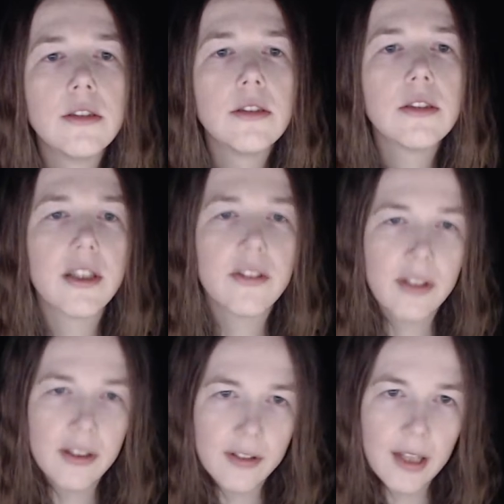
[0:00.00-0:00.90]
Kissing
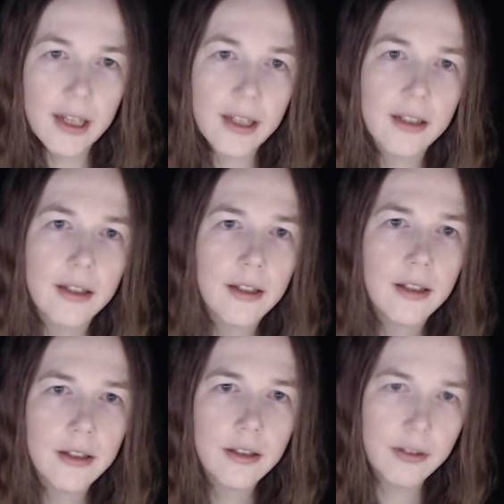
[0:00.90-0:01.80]
his neck,
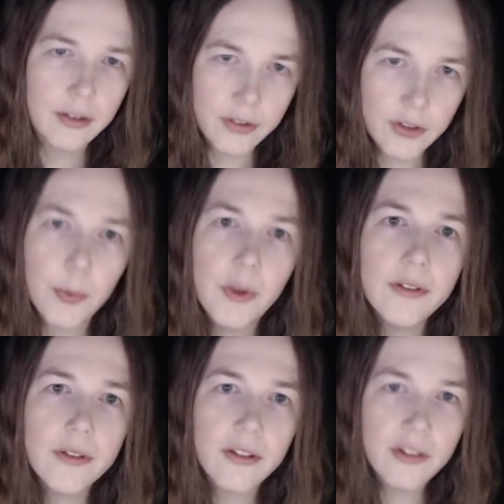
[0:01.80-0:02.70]
she responds
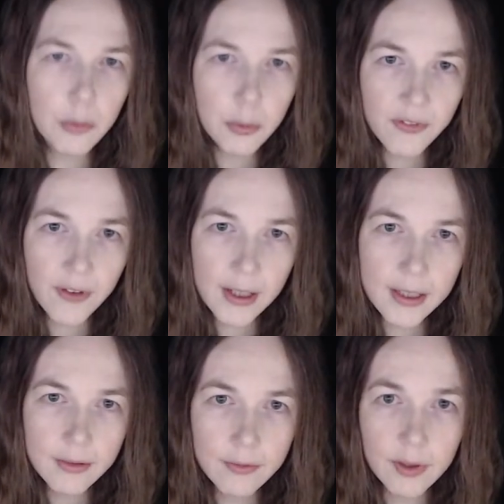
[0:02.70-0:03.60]
that she will be
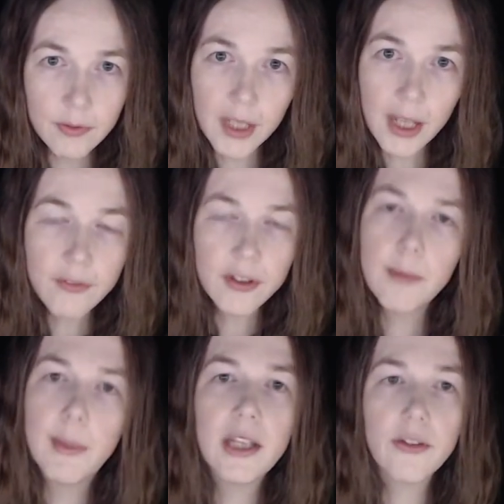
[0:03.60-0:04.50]
fine with whatever he
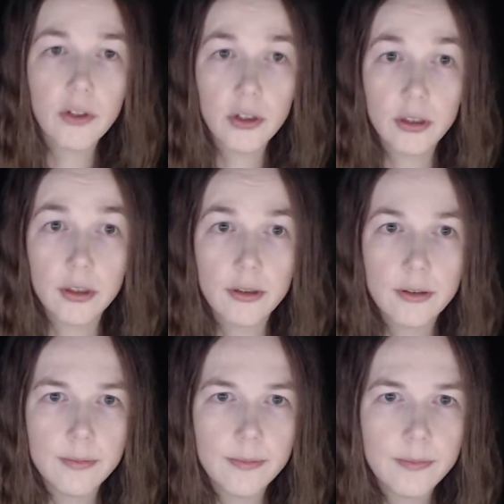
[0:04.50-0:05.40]
makes for her.
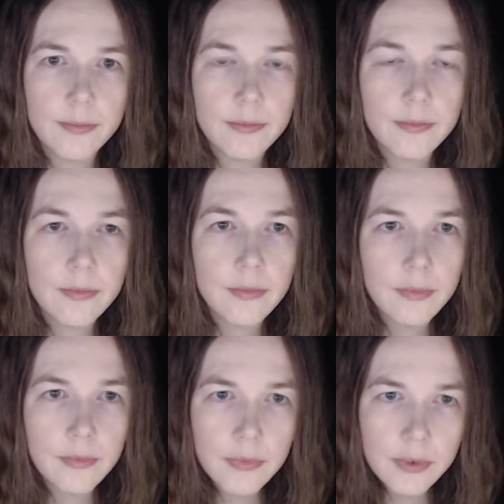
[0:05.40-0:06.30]

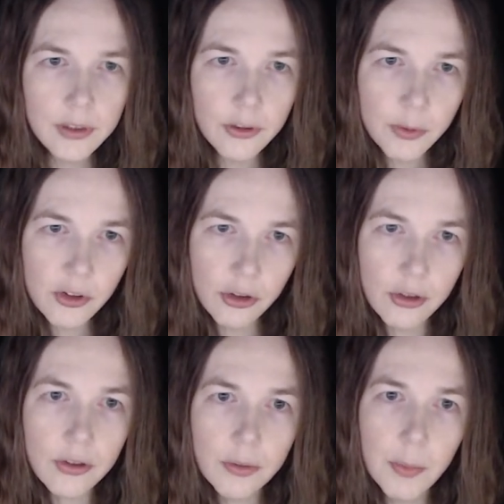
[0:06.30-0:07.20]
"Just be sure
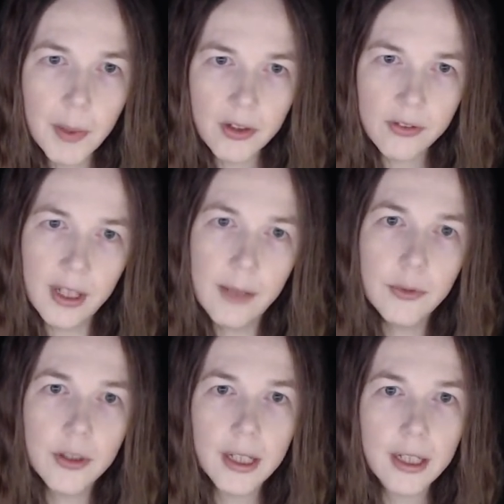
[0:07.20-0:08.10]
to be back on time
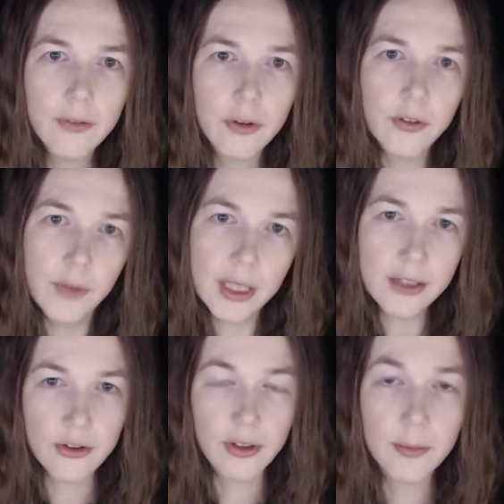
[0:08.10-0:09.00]
today for our weekend
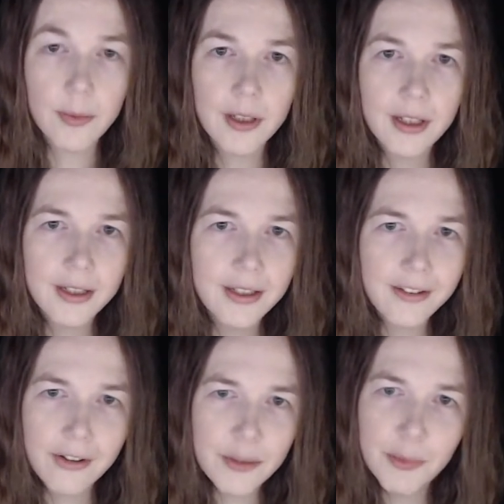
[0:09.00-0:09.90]
trip. It's
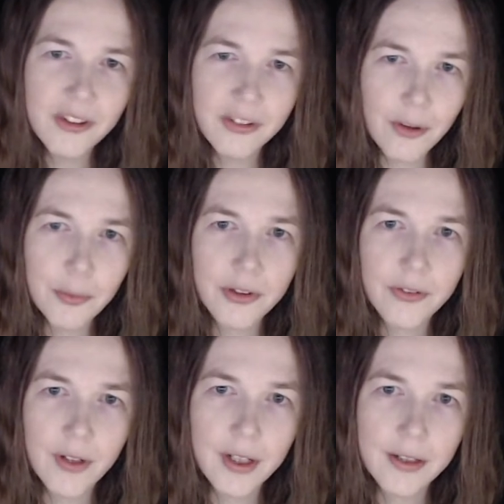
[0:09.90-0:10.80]
going to be so much fun."